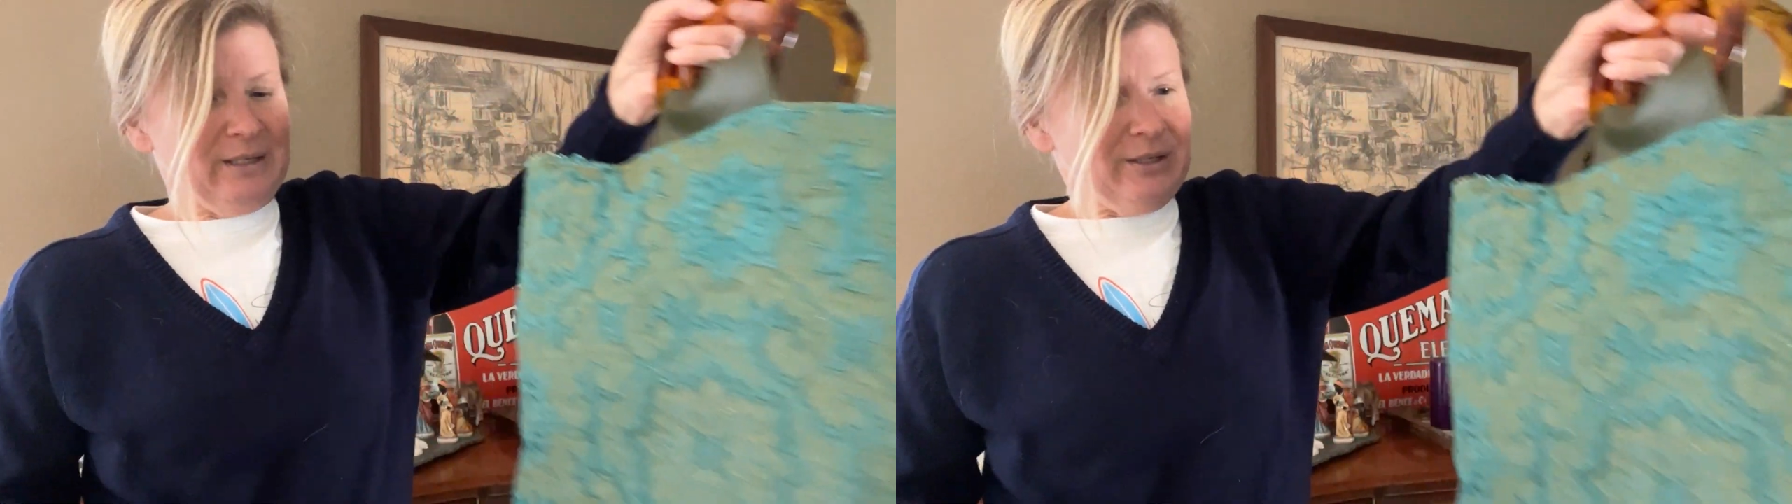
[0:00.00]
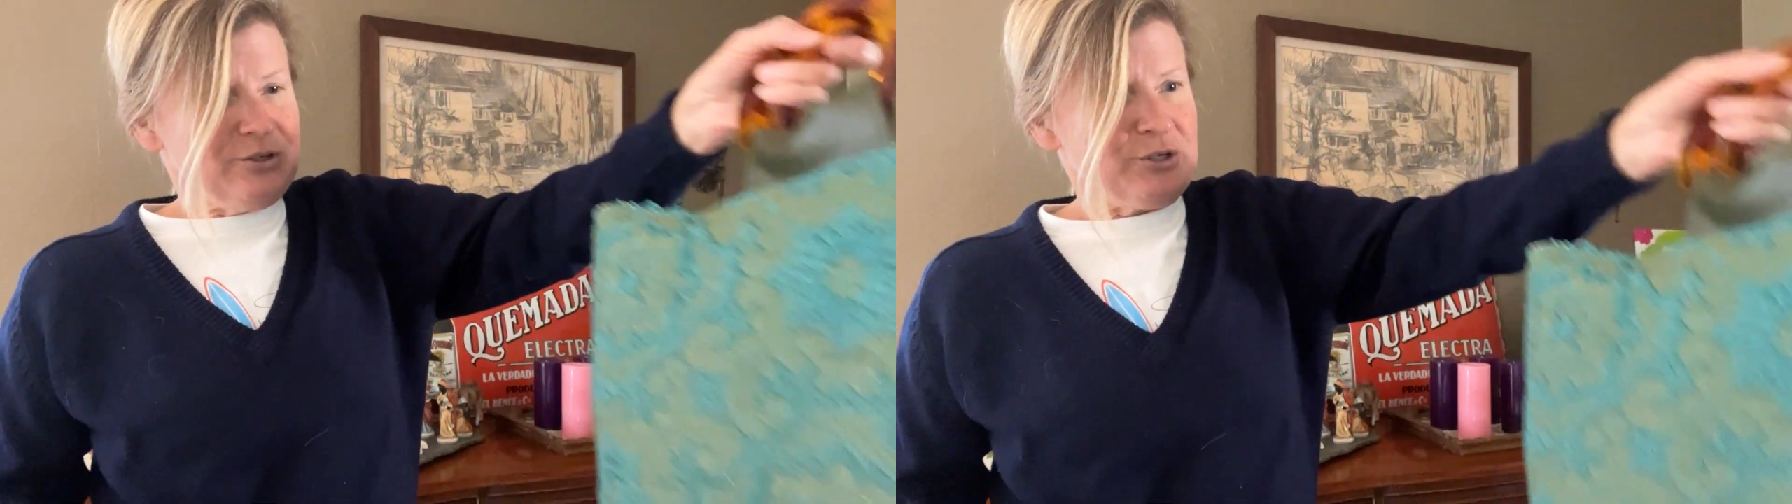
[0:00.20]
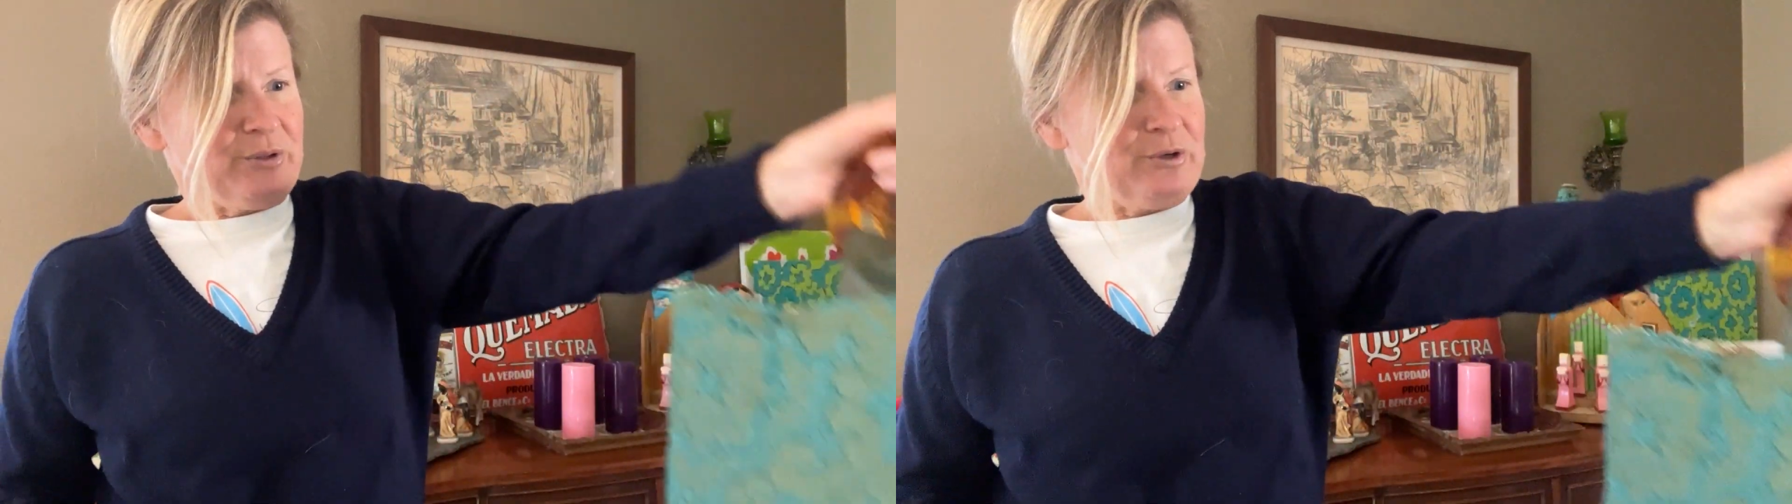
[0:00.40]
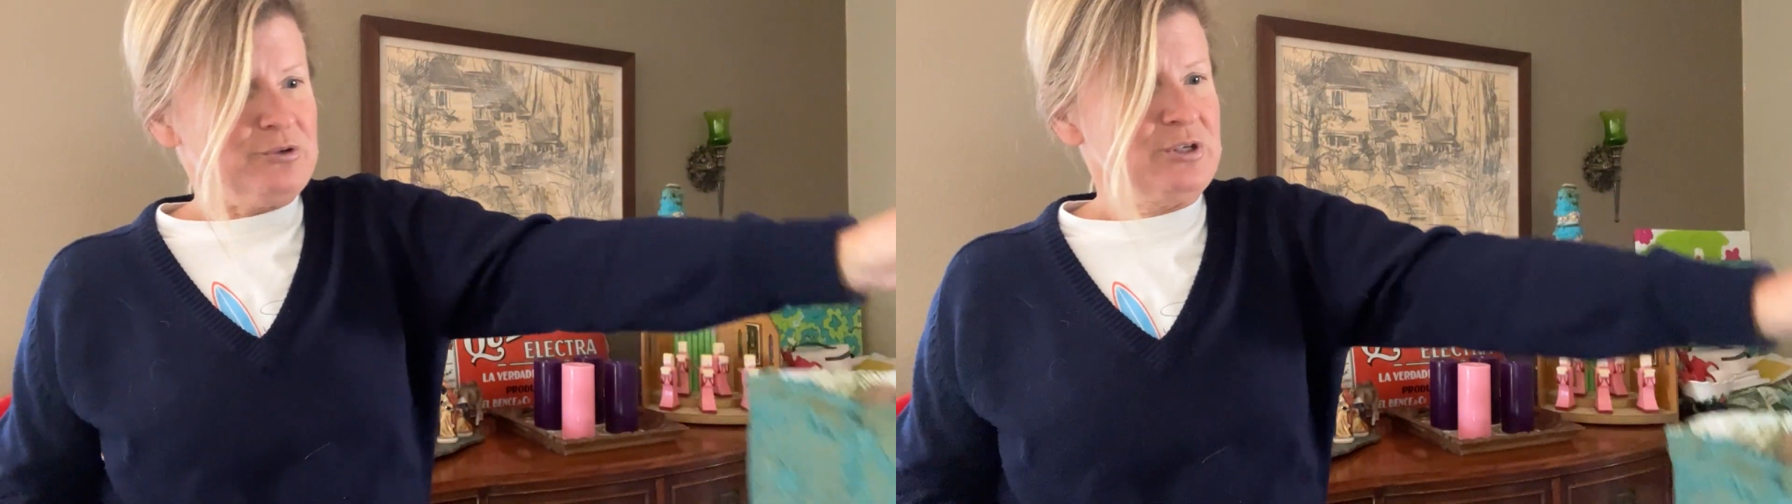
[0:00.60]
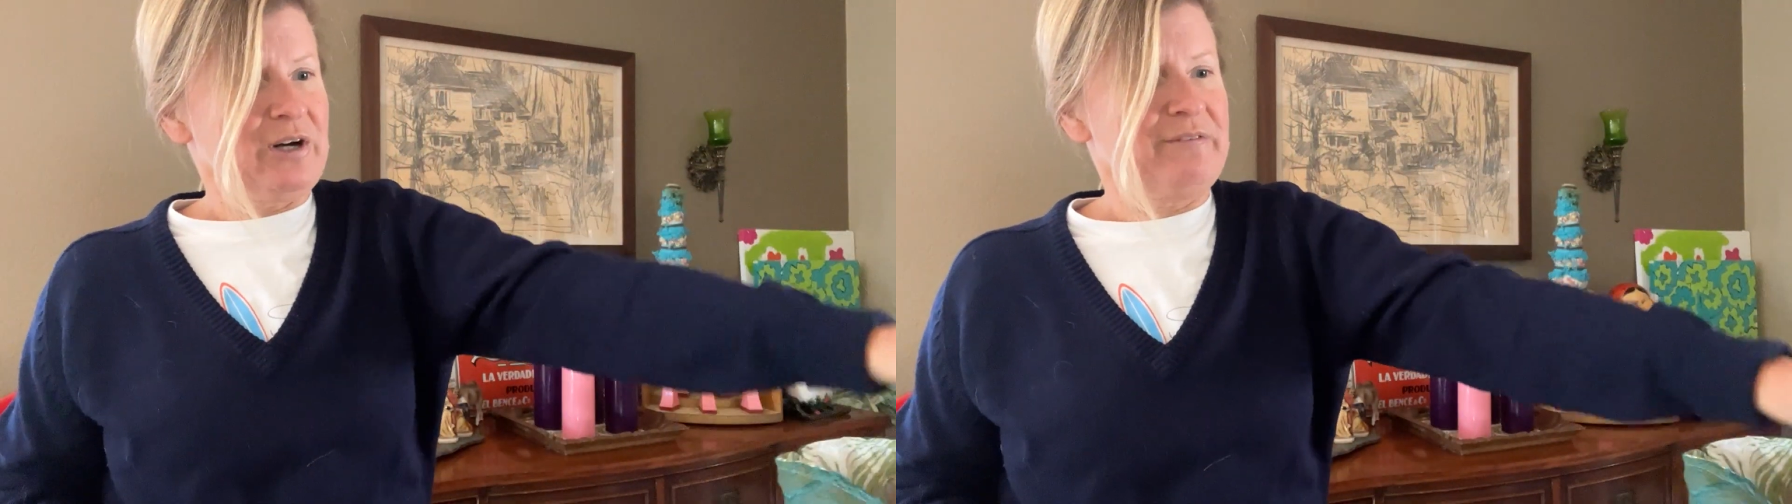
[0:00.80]
So
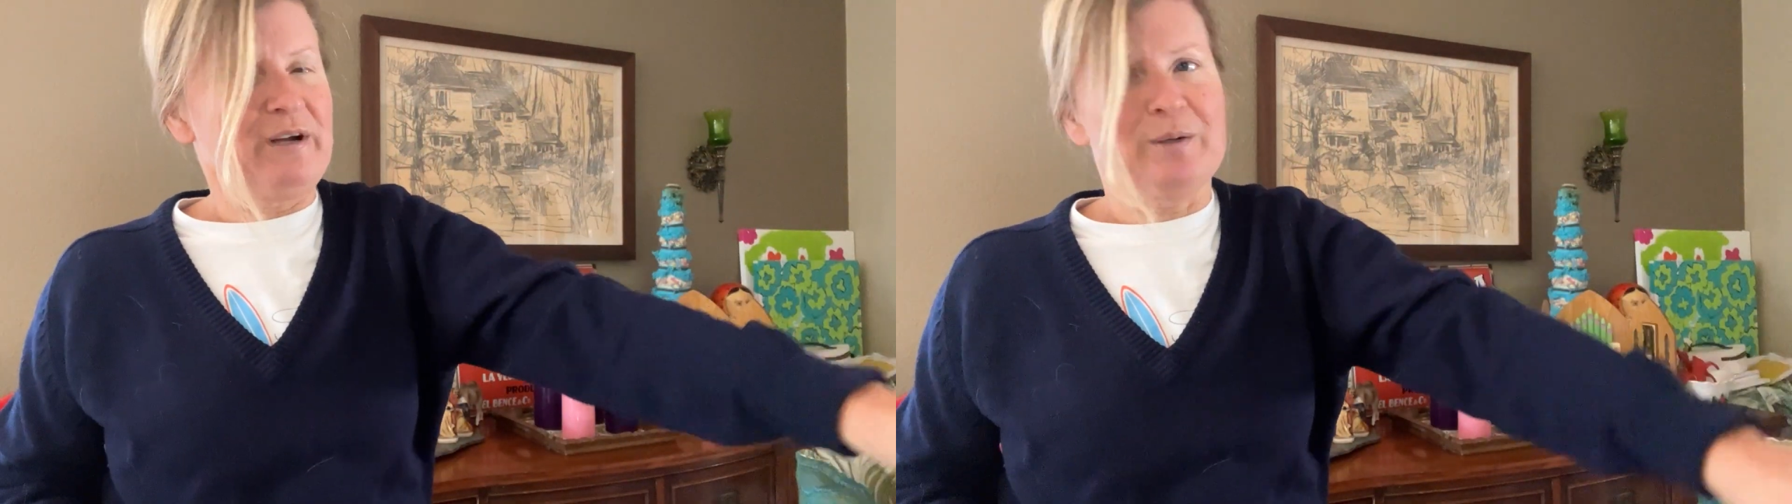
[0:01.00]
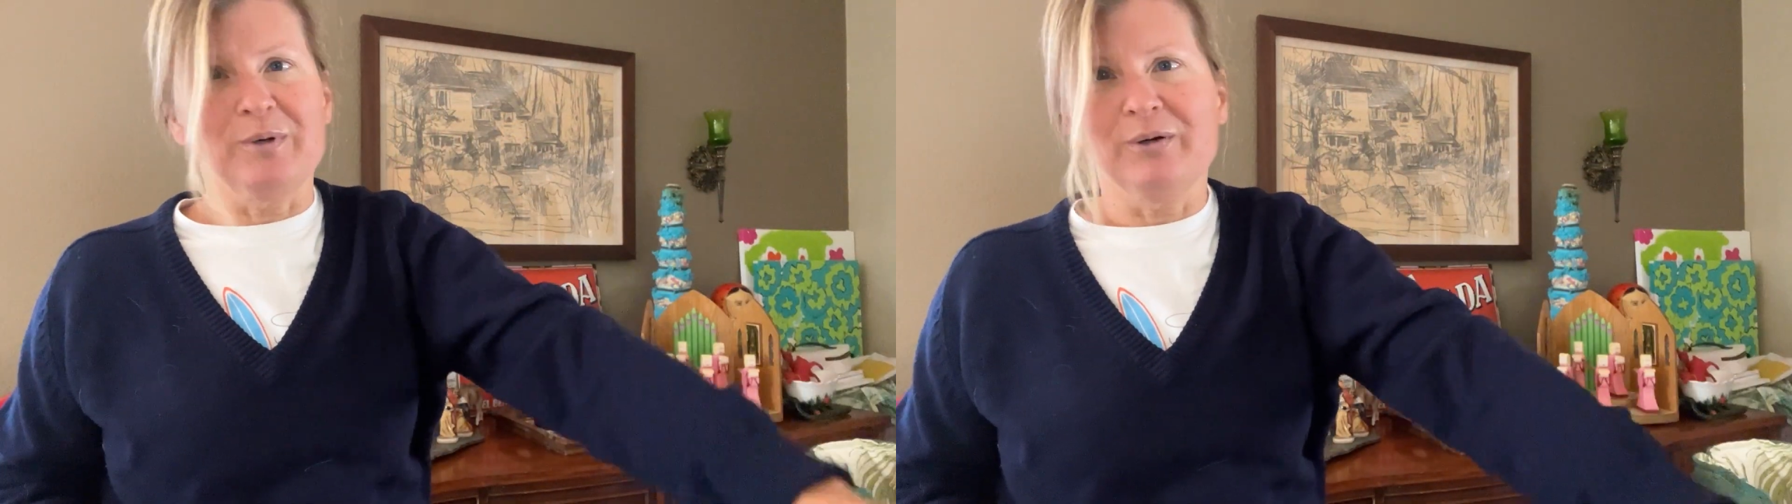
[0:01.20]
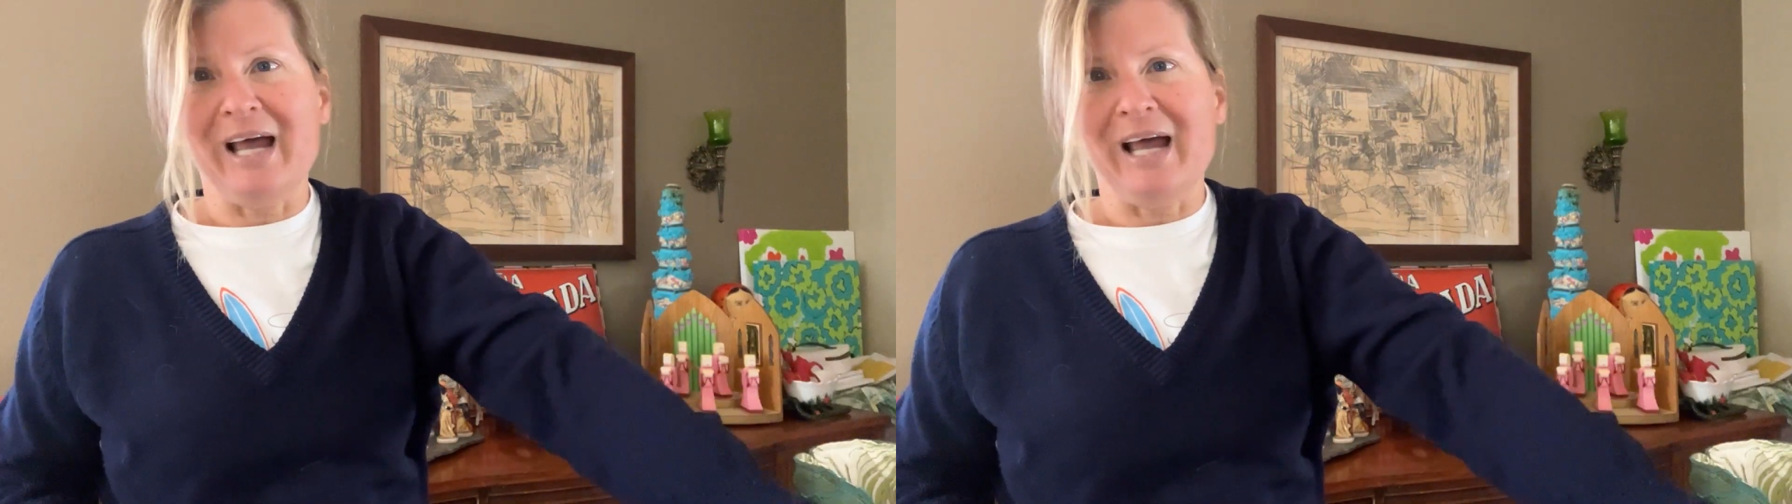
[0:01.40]
those are available